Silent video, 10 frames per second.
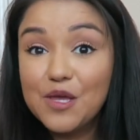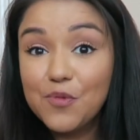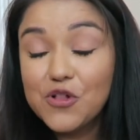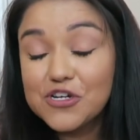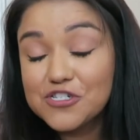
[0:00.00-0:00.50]

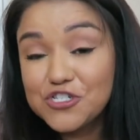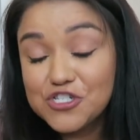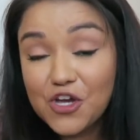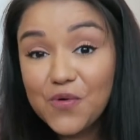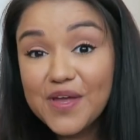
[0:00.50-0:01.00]
People are
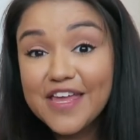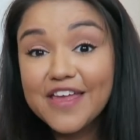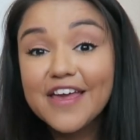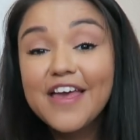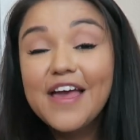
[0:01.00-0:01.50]

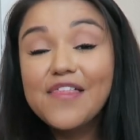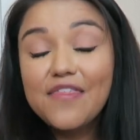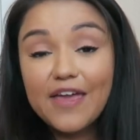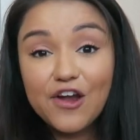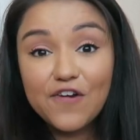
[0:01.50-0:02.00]
showing
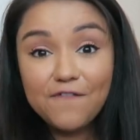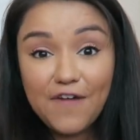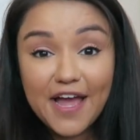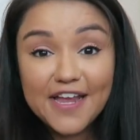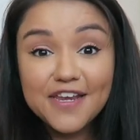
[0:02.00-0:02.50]
that they are
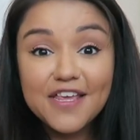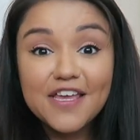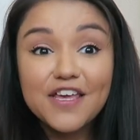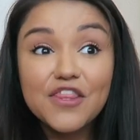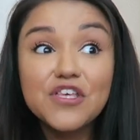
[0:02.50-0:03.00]

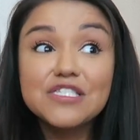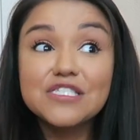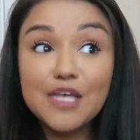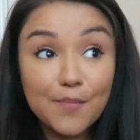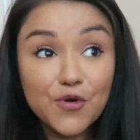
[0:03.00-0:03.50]
finding the
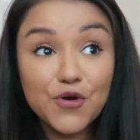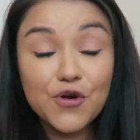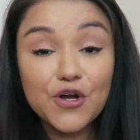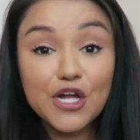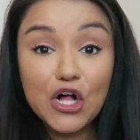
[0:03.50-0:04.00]

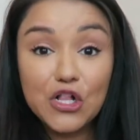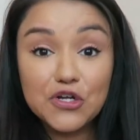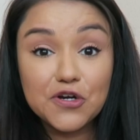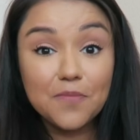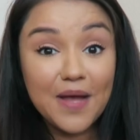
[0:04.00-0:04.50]
summer
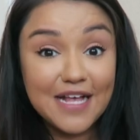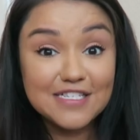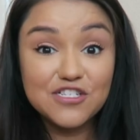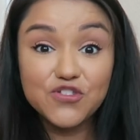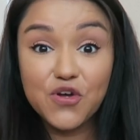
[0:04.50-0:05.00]
color
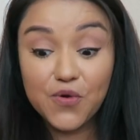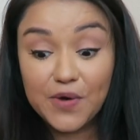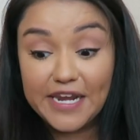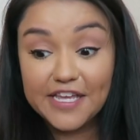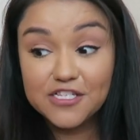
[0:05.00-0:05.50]
baskets
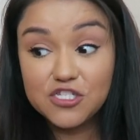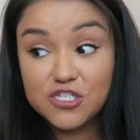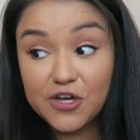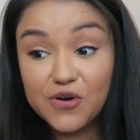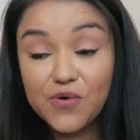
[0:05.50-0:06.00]
already.
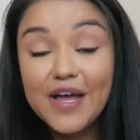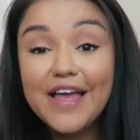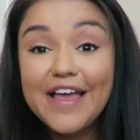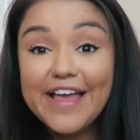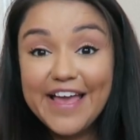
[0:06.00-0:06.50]
So
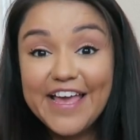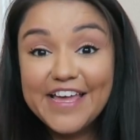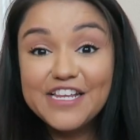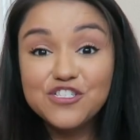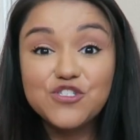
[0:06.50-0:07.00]

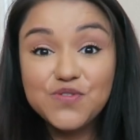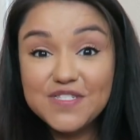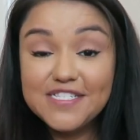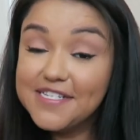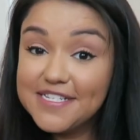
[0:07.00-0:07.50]
head
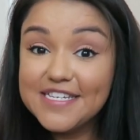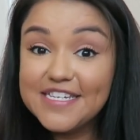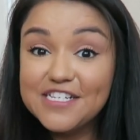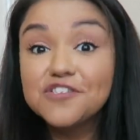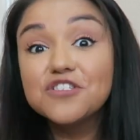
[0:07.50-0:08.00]
to
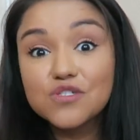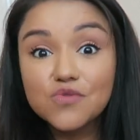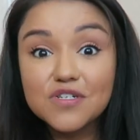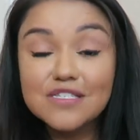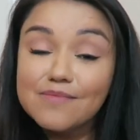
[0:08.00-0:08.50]
DT to
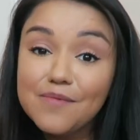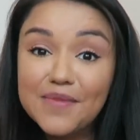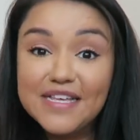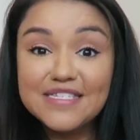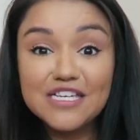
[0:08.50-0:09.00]
score some
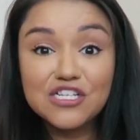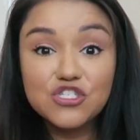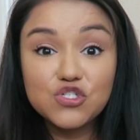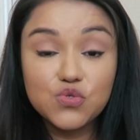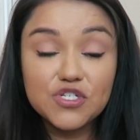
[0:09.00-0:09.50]
amazing
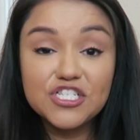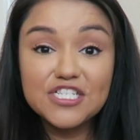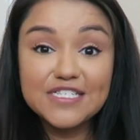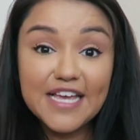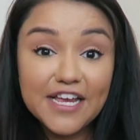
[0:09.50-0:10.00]
storage
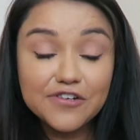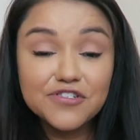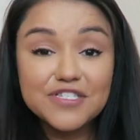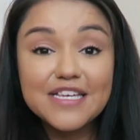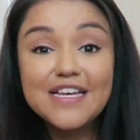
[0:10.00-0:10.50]

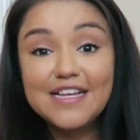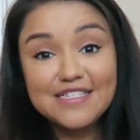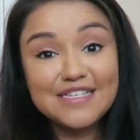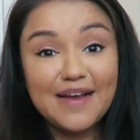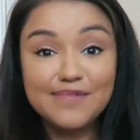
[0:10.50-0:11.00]
containers.
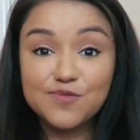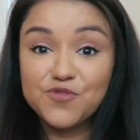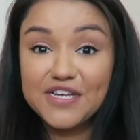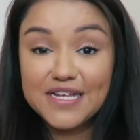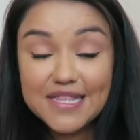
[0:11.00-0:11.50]
It's time to
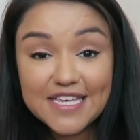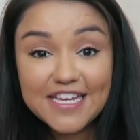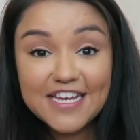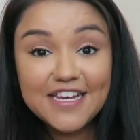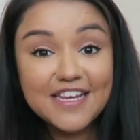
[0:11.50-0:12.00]
spring
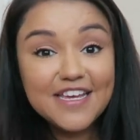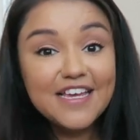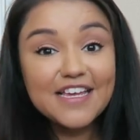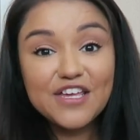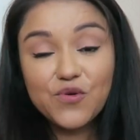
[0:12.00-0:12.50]
clean,
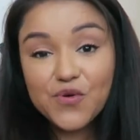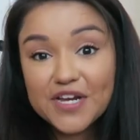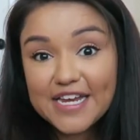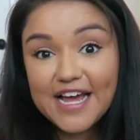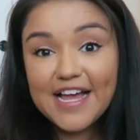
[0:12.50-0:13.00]
get
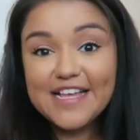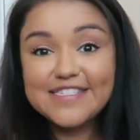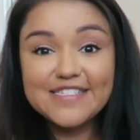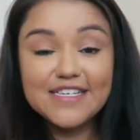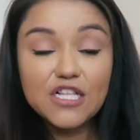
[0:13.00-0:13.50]

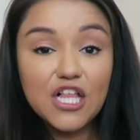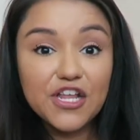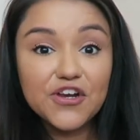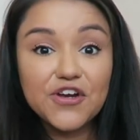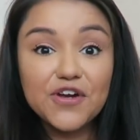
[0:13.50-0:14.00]
organized,
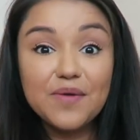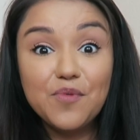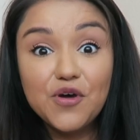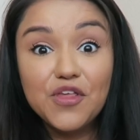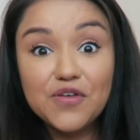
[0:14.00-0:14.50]
declutter, and
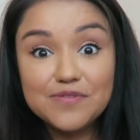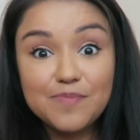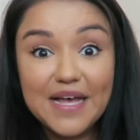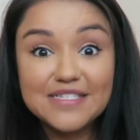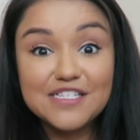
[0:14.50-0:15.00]
put those
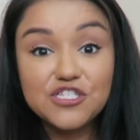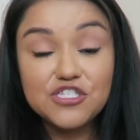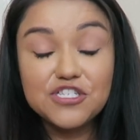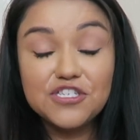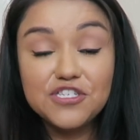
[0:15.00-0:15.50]
baskets
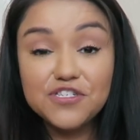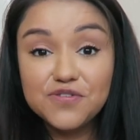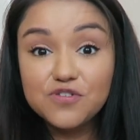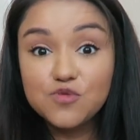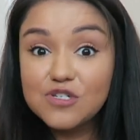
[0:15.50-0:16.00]
to
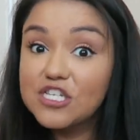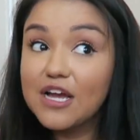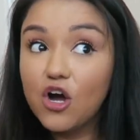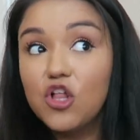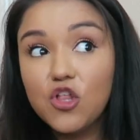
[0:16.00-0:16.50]
use, which I
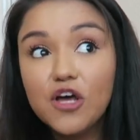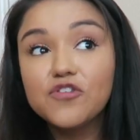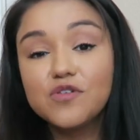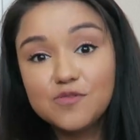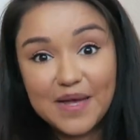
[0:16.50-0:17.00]
got a lot
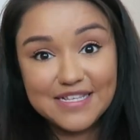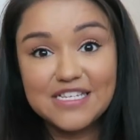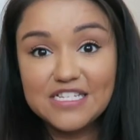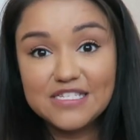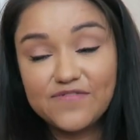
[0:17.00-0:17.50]
of those
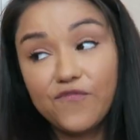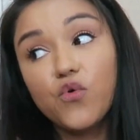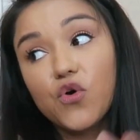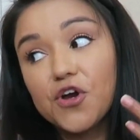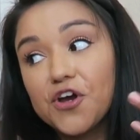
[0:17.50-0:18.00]
baskets
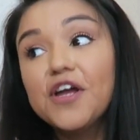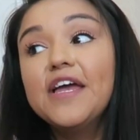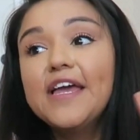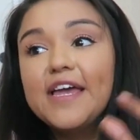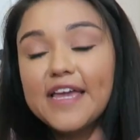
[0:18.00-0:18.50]
for
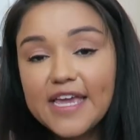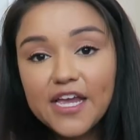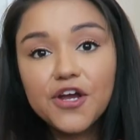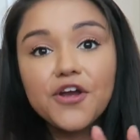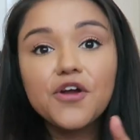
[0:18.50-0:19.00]

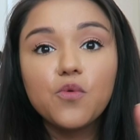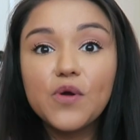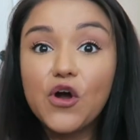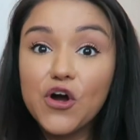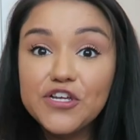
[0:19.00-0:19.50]
here.
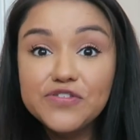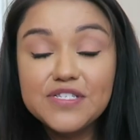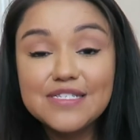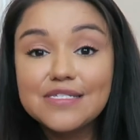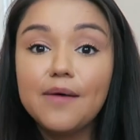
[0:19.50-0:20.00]
We are
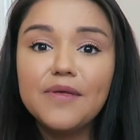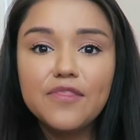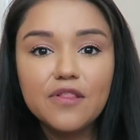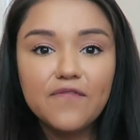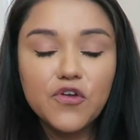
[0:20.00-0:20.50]
using some in
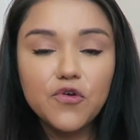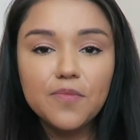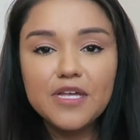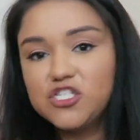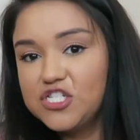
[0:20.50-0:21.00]
the living
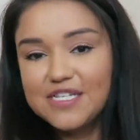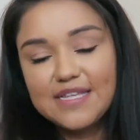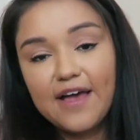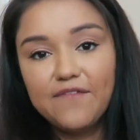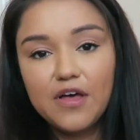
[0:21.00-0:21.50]
room because she does
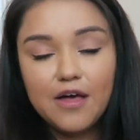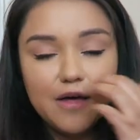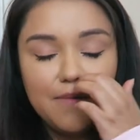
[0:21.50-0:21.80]
have